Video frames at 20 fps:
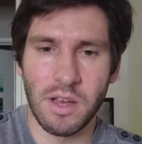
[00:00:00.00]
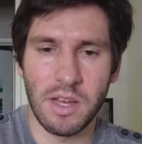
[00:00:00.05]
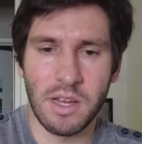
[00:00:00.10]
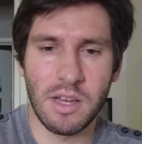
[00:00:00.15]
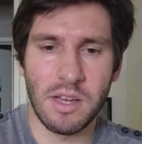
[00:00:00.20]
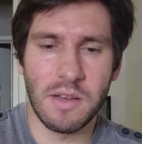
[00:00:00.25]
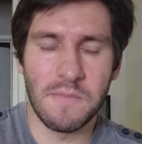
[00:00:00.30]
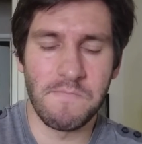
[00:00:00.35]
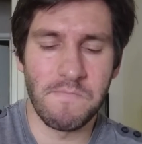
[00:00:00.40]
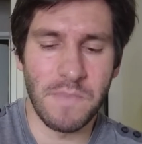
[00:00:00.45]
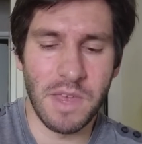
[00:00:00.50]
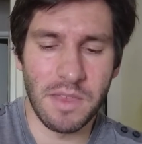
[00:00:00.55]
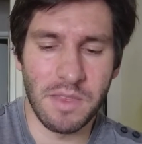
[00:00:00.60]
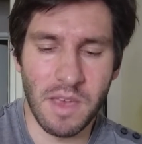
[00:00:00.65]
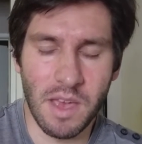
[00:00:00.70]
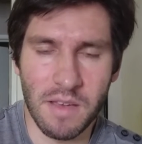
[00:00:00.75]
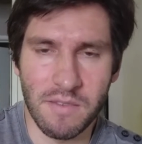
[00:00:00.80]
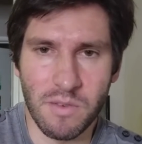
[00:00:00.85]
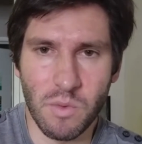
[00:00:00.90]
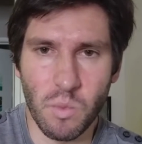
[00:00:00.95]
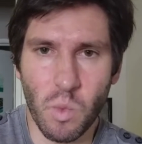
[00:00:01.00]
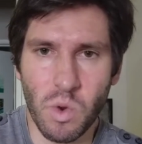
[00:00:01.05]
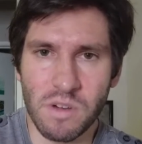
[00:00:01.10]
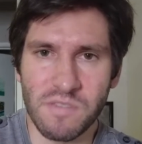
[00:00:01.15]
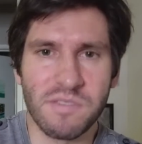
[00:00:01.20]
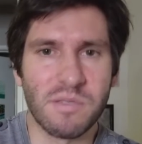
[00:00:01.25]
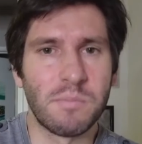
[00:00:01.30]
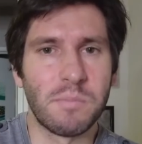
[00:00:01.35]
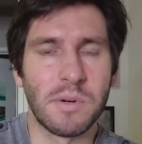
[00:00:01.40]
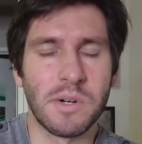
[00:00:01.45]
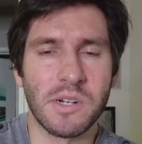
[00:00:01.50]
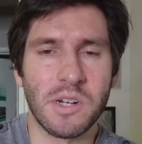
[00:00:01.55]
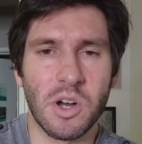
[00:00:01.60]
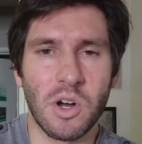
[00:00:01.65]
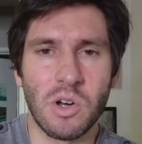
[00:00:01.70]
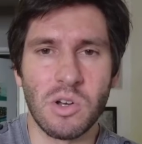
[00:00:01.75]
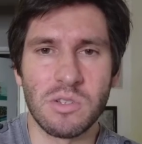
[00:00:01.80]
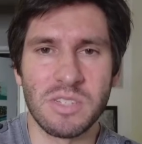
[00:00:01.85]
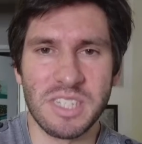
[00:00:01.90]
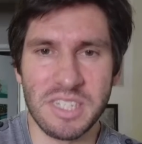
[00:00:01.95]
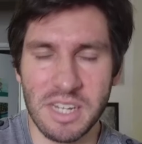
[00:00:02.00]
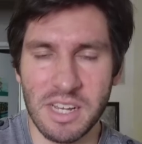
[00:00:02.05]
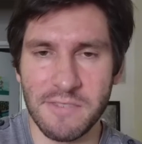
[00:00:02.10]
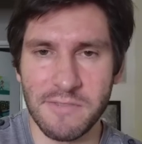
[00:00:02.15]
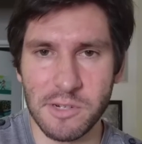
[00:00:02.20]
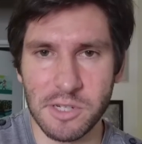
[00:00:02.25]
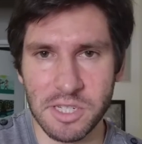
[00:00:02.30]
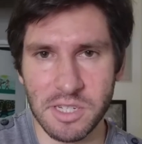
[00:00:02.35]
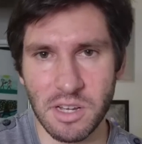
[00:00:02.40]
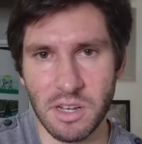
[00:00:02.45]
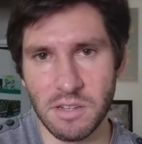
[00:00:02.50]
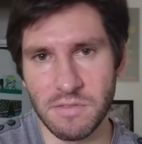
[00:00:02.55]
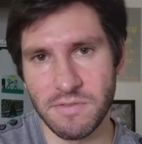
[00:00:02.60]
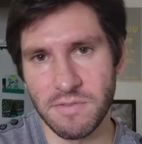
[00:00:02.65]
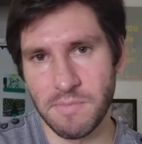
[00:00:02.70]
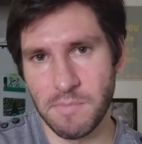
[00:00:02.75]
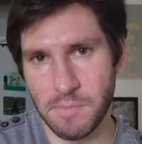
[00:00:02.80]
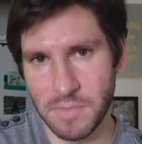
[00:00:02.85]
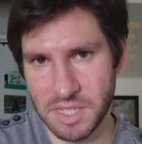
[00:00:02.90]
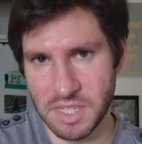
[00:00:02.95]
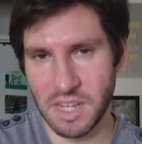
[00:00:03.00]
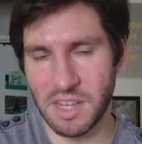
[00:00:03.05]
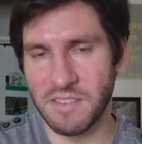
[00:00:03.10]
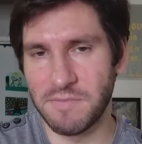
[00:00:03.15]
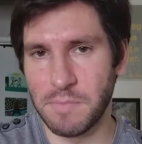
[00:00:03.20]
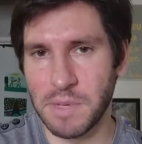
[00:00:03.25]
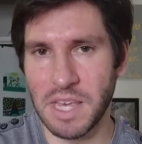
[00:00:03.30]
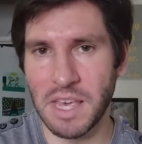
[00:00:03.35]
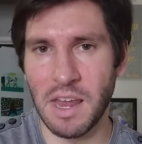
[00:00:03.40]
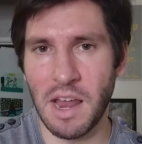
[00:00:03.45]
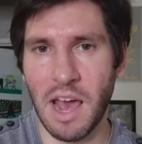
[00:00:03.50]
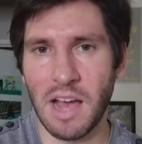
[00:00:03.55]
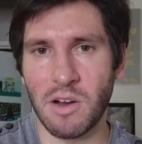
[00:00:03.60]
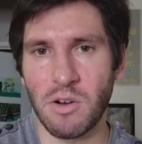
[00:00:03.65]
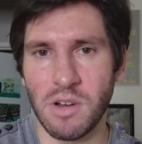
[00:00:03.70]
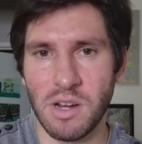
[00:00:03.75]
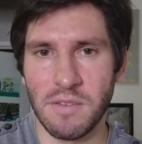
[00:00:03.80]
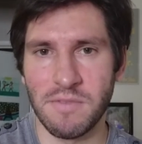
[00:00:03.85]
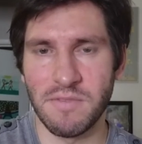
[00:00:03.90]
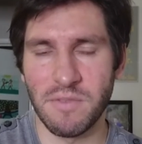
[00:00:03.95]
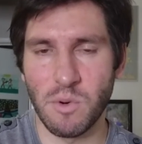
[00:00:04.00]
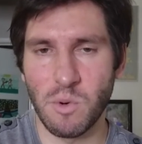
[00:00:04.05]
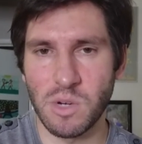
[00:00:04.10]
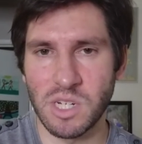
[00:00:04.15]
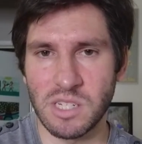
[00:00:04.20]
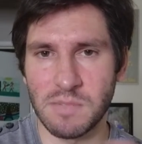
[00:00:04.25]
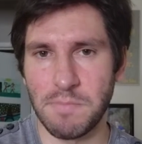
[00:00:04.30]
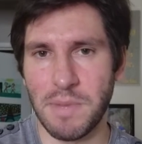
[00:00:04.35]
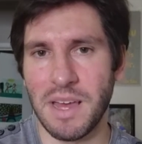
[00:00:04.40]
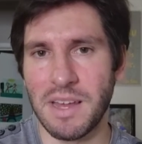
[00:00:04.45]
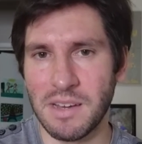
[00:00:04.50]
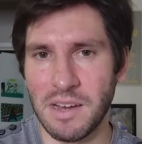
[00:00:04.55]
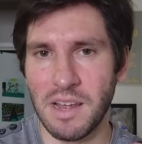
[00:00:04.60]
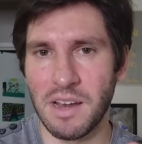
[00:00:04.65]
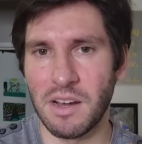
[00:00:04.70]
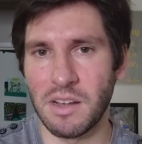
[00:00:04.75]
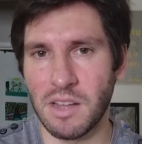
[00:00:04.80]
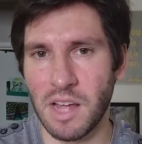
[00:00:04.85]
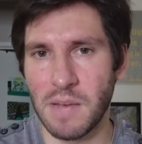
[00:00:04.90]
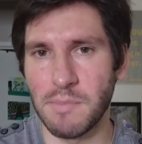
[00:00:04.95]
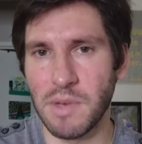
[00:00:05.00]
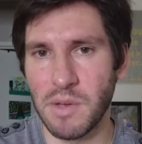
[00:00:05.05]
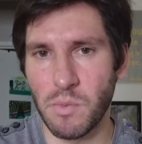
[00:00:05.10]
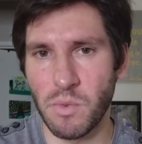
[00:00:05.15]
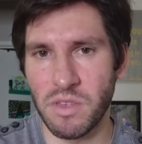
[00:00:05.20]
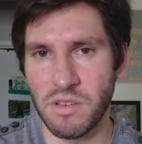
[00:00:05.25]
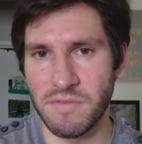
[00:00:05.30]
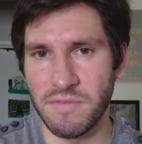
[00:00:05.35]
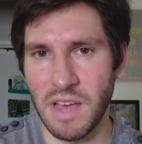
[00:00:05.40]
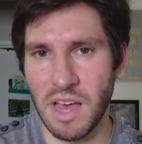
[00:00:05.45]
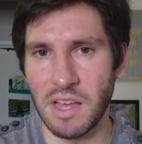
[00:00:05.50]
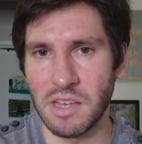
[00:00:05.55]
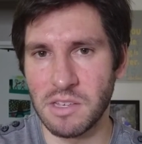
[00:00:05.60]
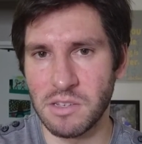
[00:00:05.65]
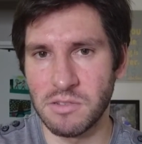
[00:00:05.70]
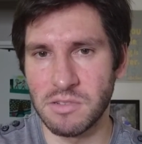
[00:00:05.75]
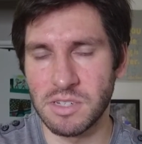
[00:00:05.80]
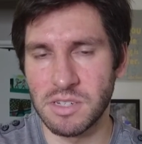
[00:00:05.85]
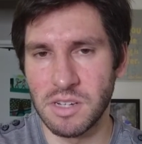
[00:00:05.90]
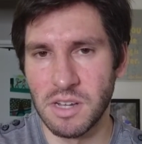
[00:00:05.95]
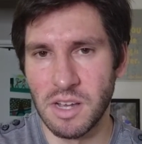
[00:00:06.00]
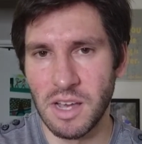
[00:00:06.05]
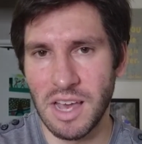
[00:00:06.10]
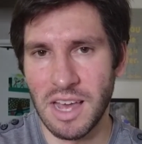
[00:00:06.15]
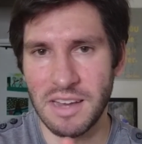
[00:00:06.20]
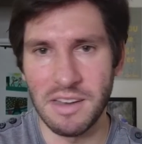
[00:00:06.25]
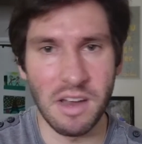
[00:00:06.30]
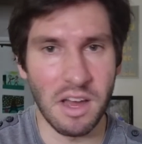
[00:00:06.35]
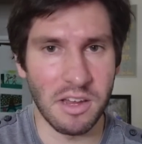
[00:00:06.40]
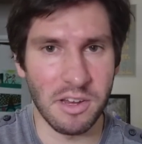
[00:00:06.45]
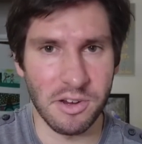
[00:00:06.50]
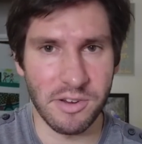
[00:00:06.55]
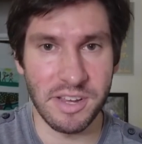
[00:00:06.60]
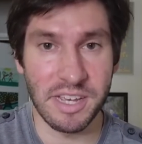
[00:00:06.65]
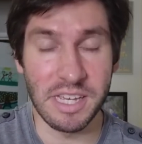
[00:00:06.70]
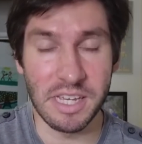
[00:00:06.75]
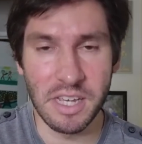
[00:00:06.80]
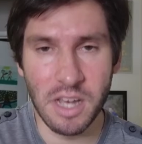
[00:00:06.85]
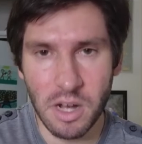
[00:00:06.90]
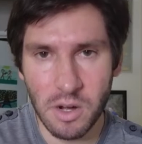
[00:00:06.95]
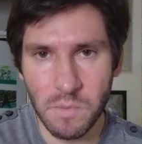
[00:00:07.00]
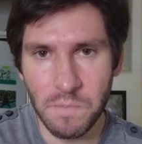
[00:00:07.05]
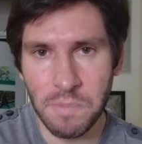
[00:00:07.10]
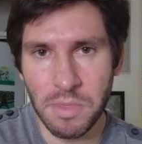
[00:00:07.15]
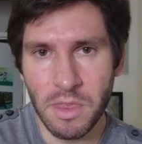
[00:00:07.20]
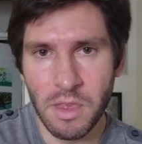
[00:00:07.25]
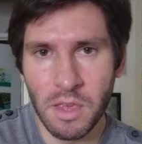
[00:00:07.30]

Um, and they have a wonderful book called Save Yourself, SAVE being an acronym for Spend in Alignment with Your Values and Not Your Ego.